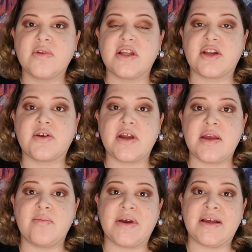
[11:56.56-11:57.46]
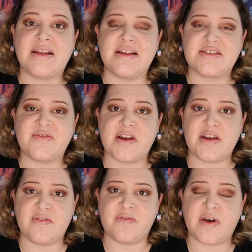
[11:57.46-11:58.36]
glittery, but it's
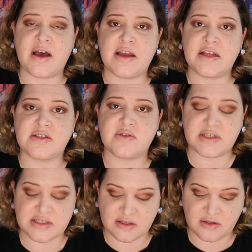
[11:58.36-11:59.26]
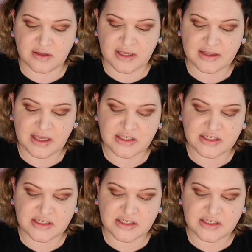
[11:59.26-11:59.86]
very fine, so it doesn't look like that.